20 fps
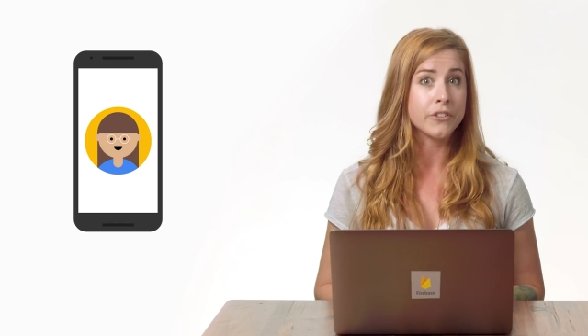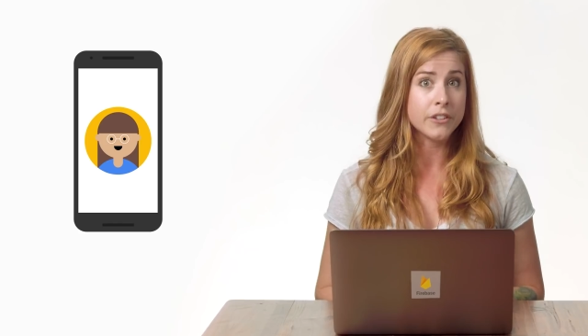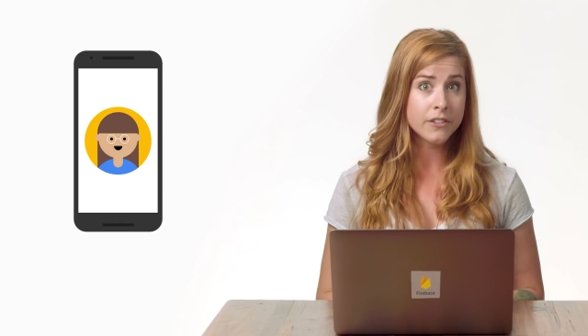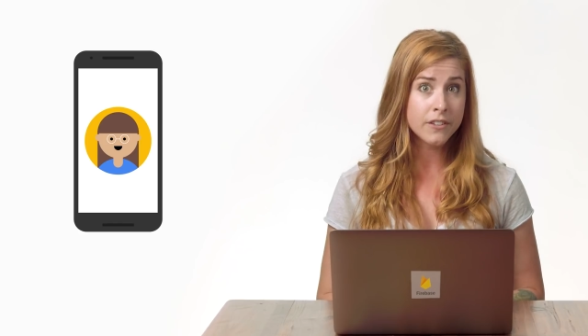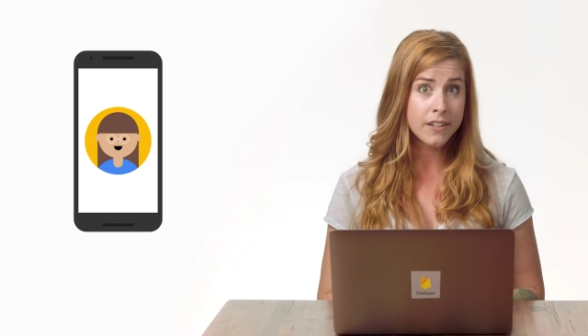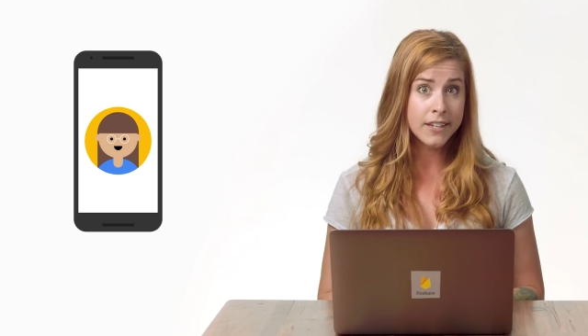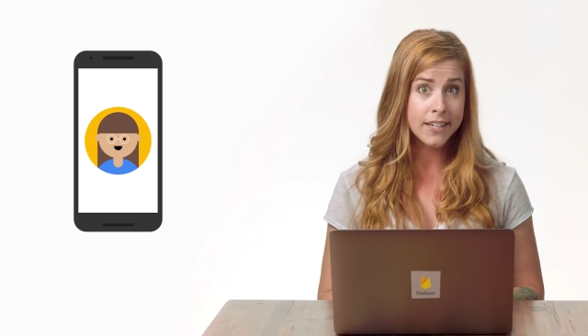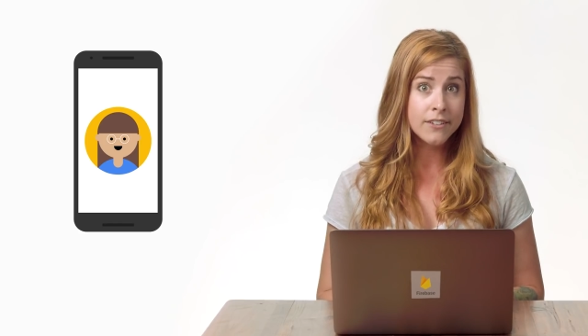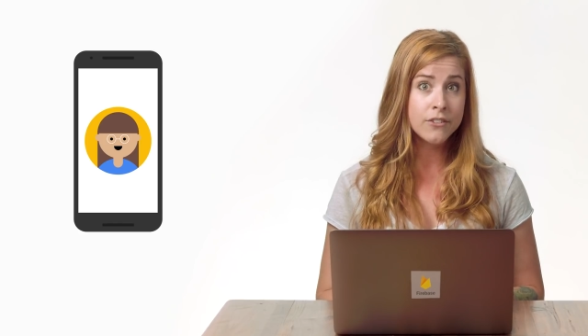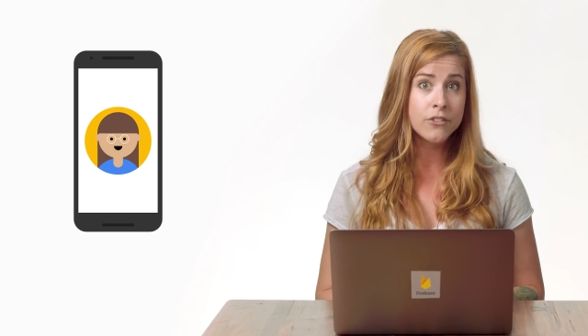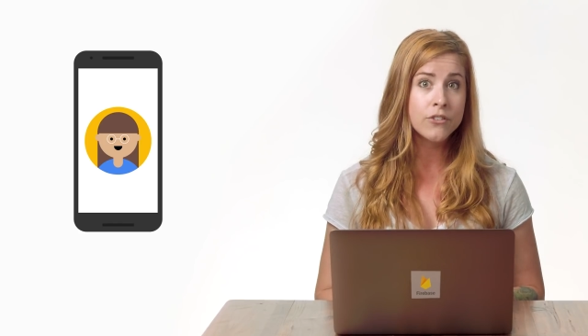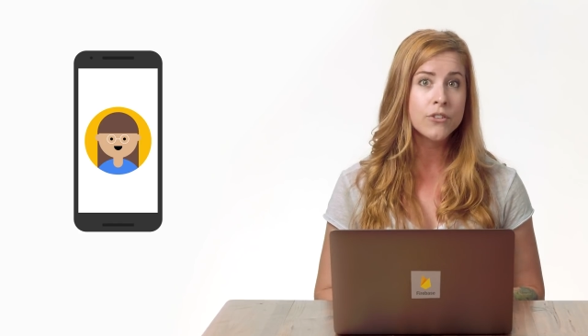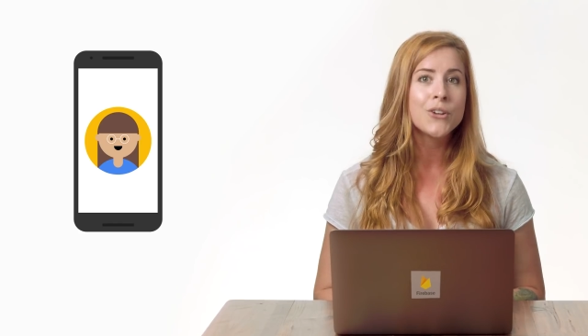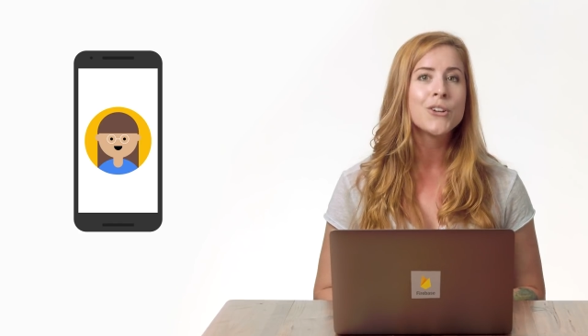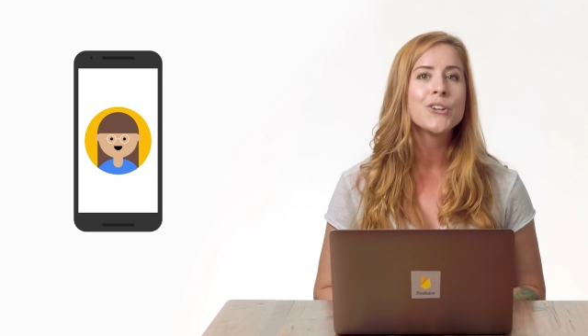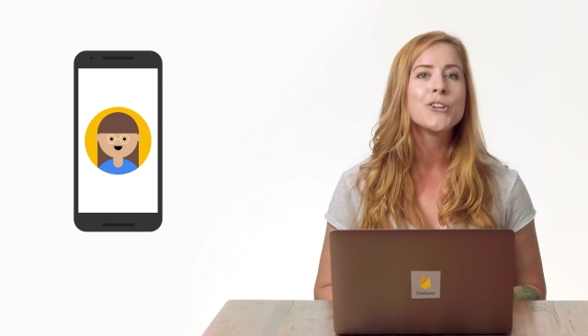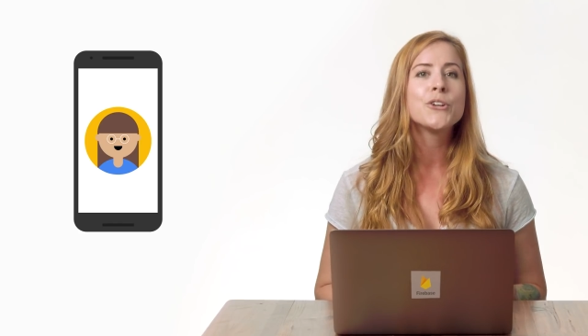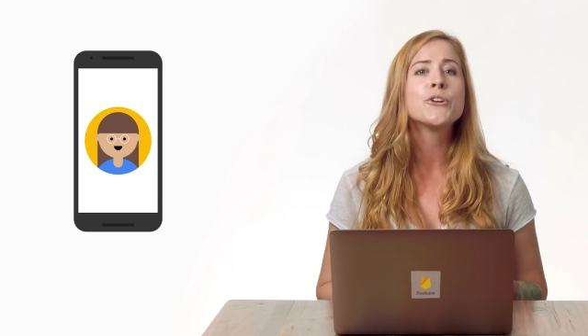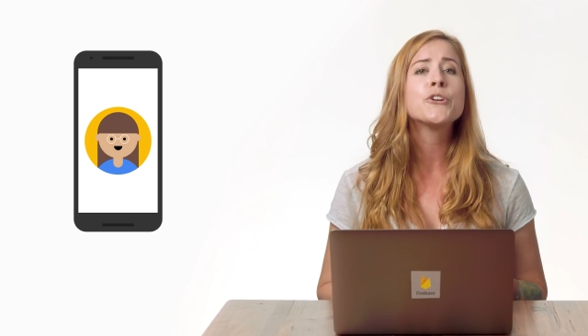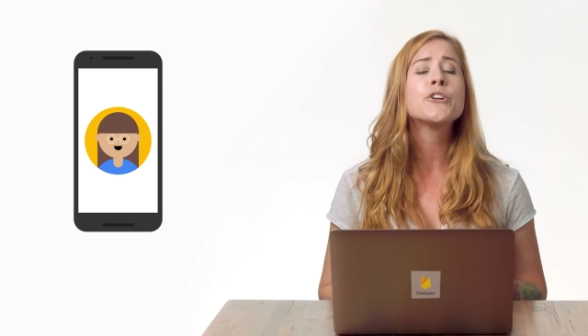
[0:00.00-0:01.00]
succeeds,
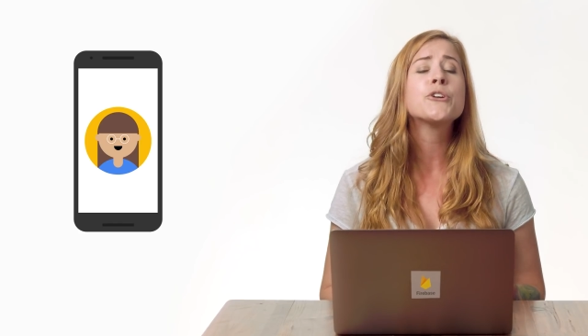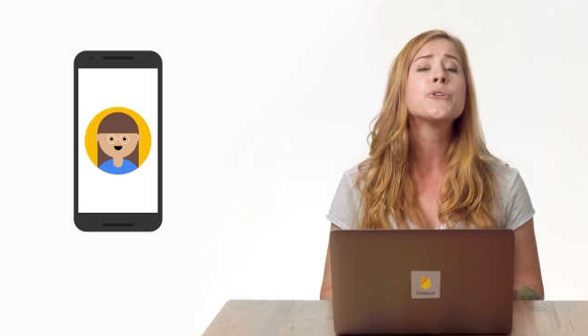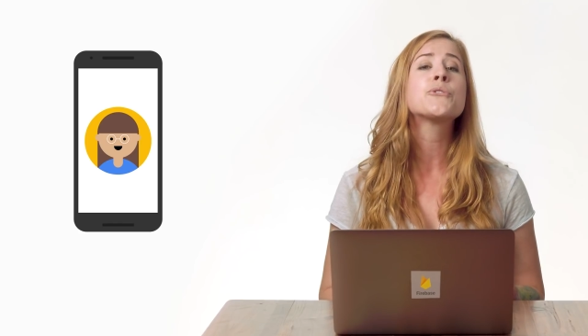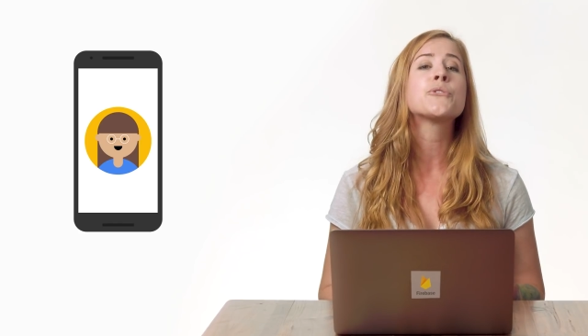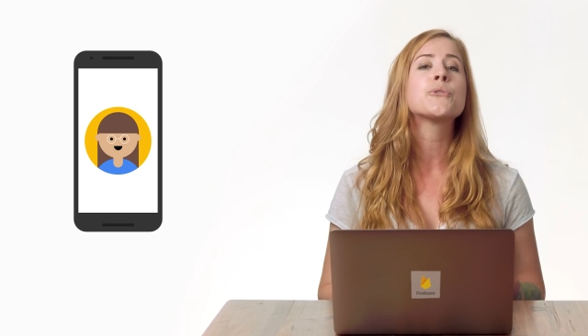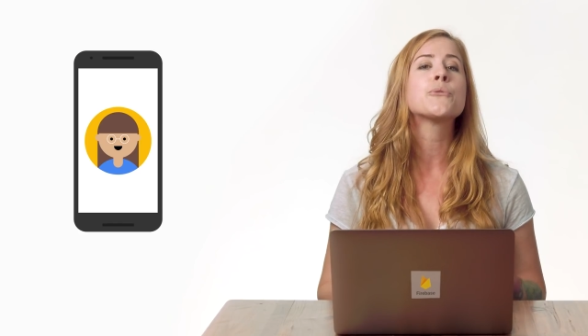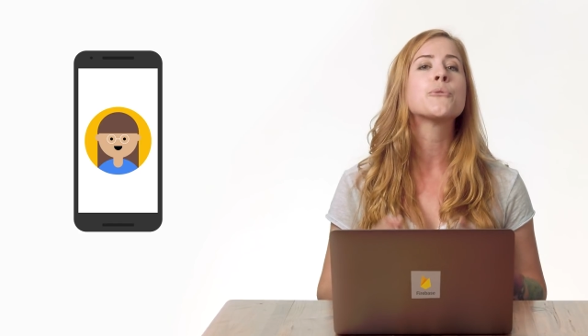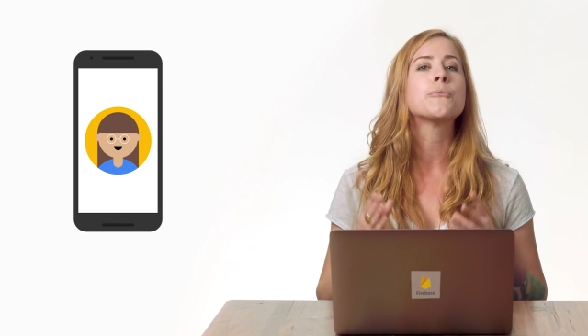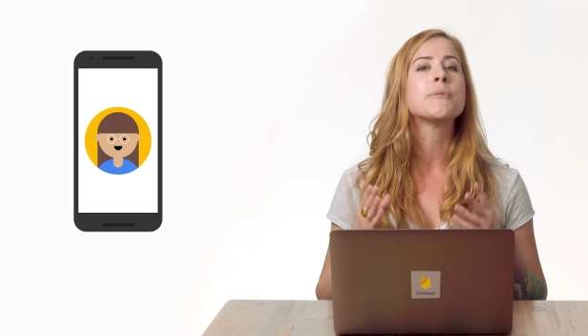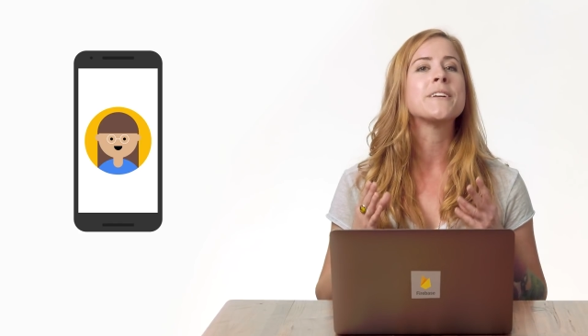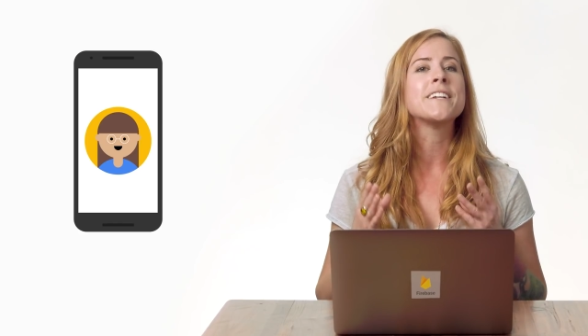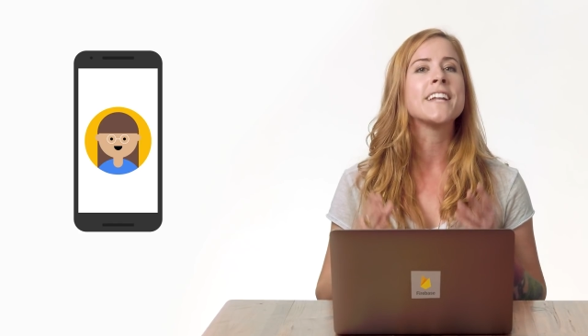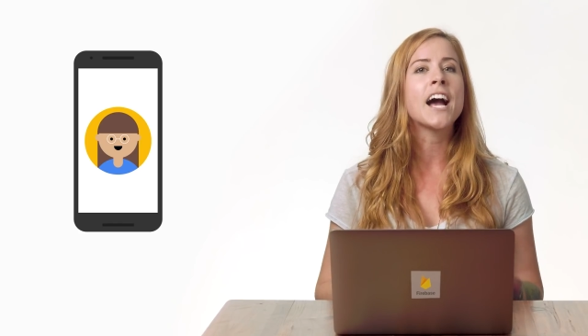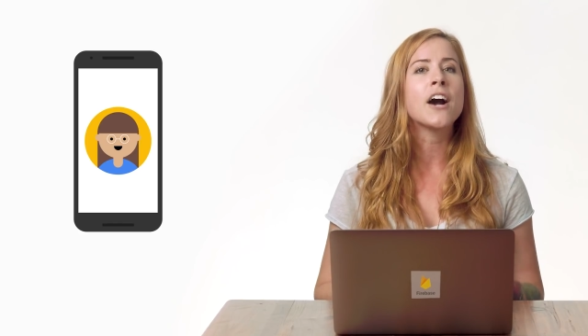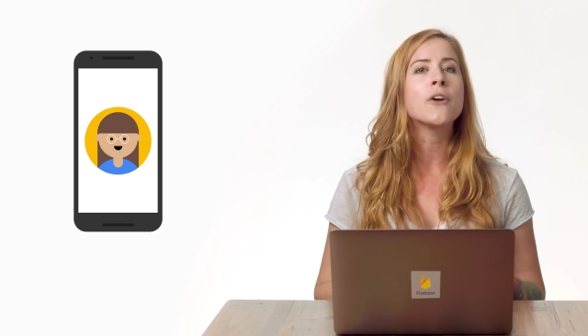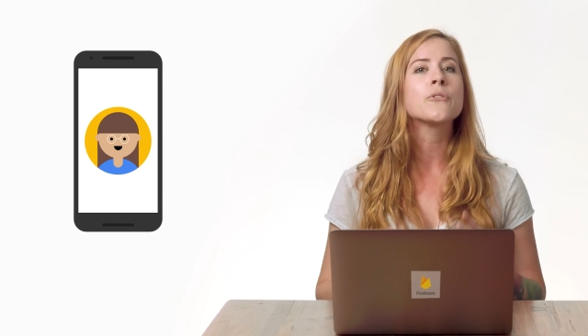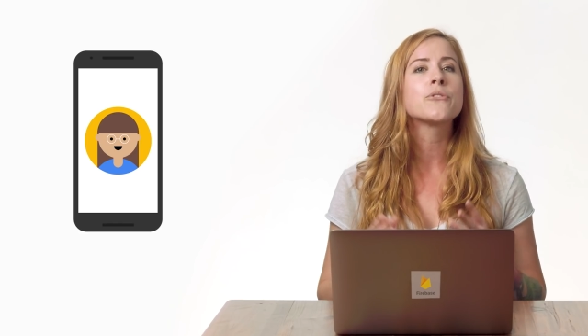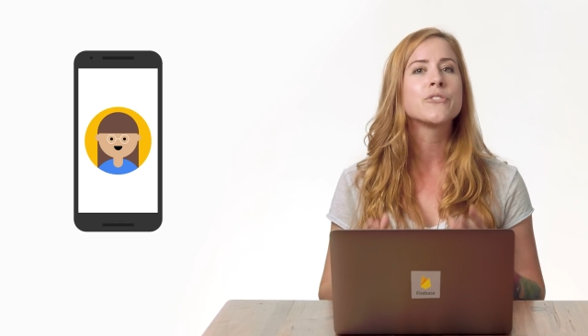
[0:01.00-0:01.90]
your user will be now